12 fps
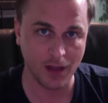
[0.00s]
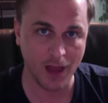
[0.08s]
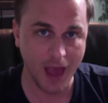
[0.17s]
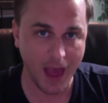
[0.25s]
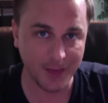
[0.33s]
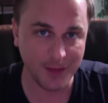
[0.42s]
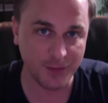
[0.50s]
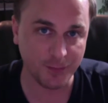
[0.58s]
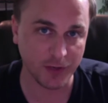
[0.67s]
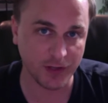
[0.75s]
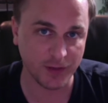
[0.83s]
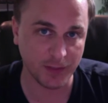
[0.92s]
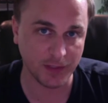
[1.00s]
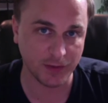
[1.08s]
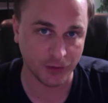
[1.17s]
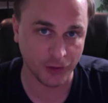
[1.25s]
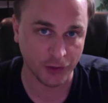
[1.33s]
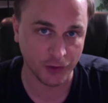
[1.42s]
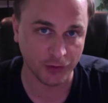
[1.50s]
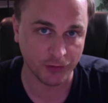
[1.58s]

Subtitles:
And this brings me to Colonel